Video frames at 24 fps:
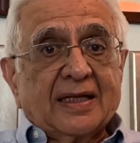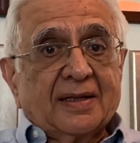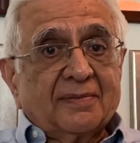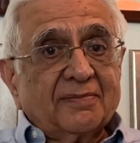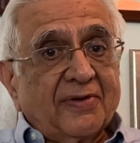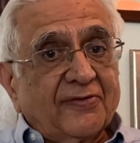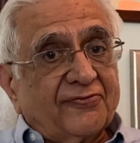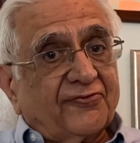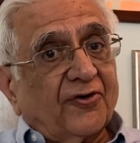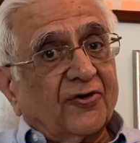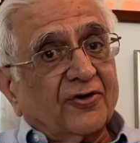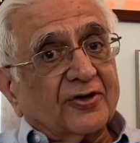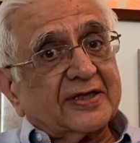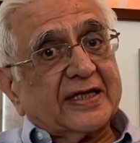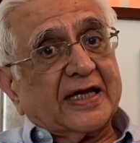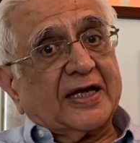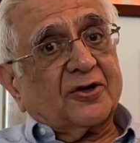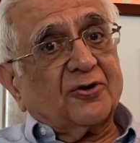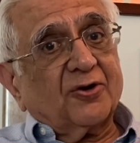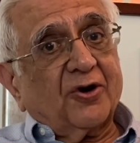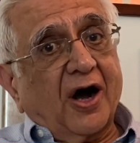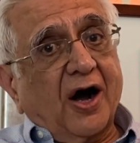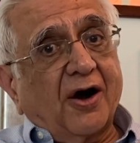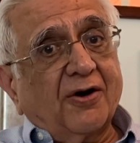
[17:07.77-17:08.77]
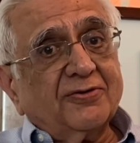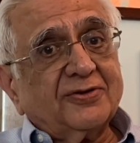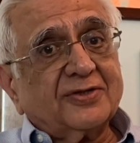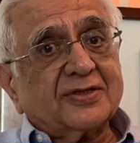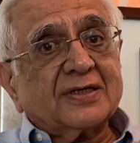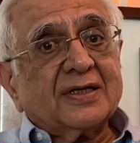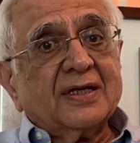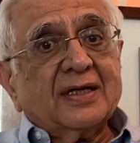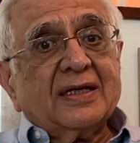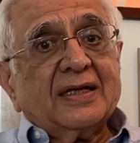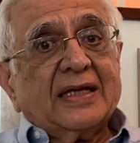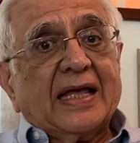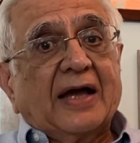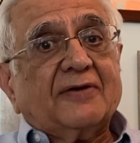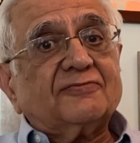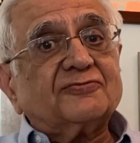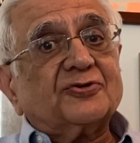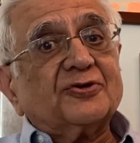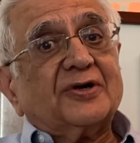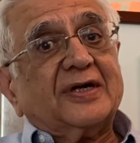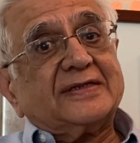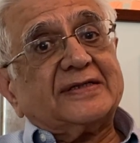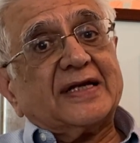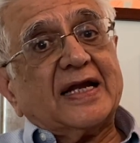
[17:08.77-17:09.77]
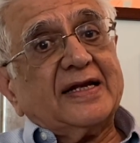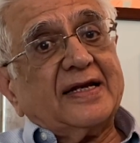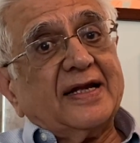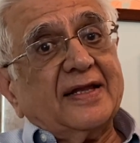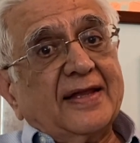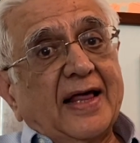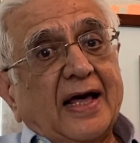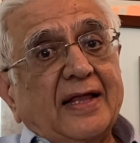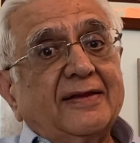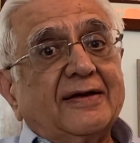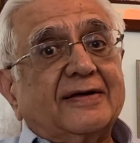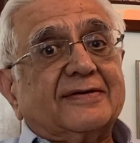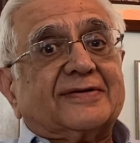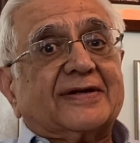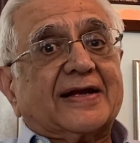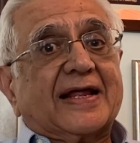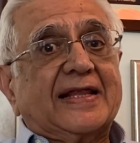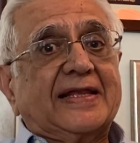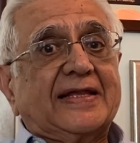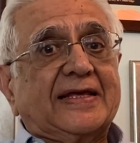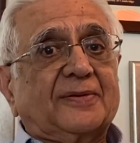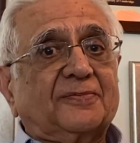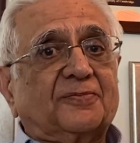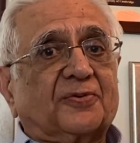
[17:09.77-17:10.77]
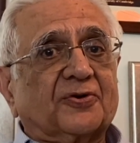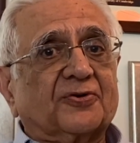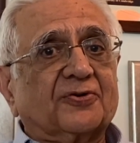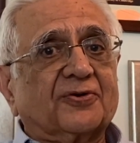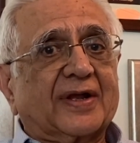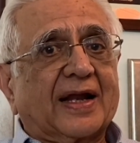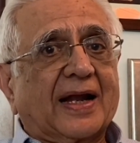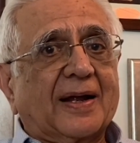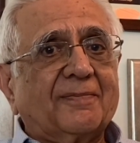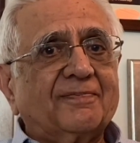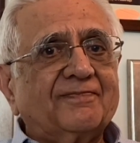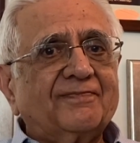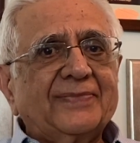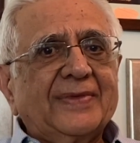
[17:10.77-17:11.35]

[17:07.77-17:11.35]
before they go out, have to attend another training program.